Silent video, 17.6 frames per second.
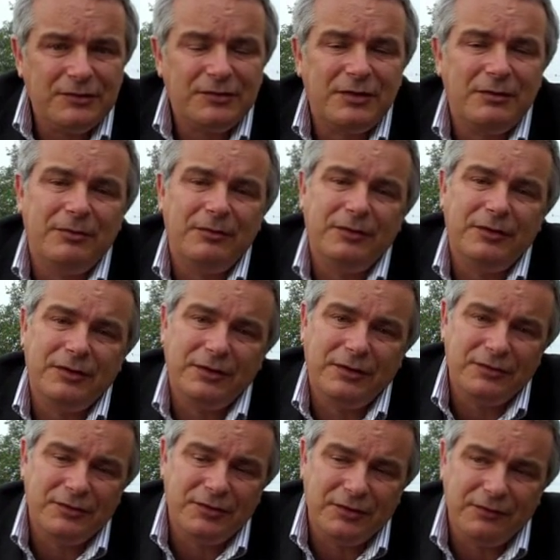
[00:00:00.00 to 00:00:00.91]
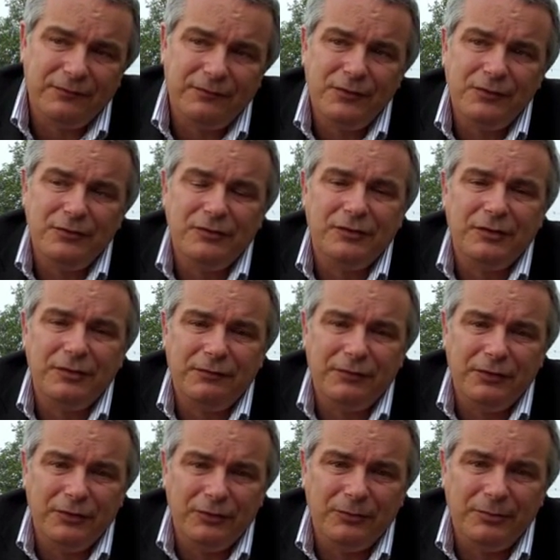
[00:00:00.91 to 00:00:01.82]
some are considered foods in
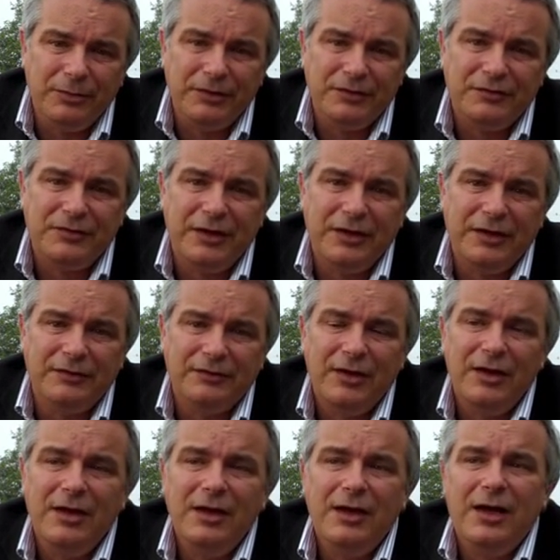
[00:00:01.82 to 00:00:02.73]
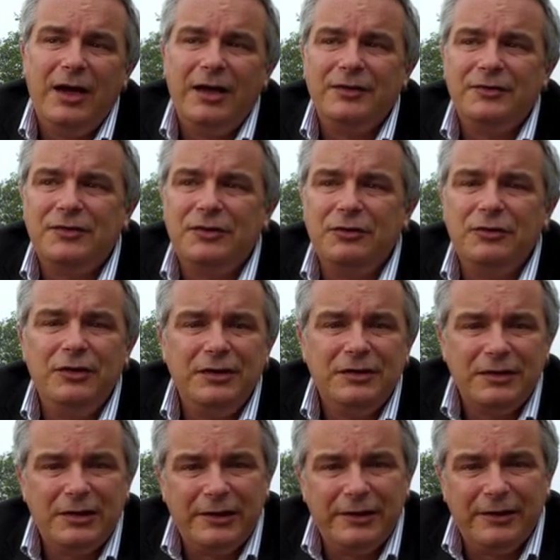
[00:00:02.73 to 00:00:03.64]
different European states, and so you
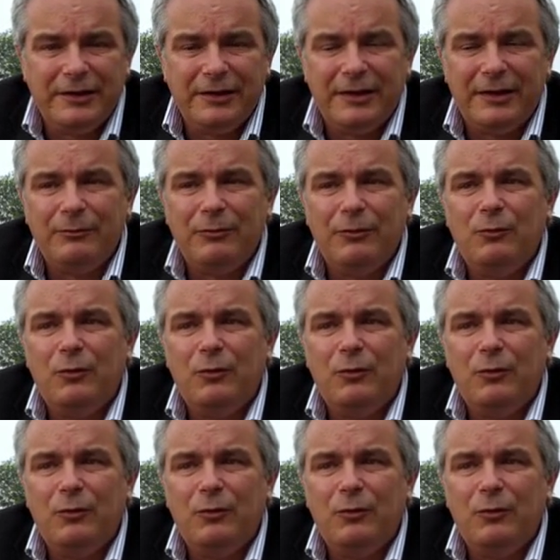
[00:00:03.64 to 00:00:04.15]
need to clear that up.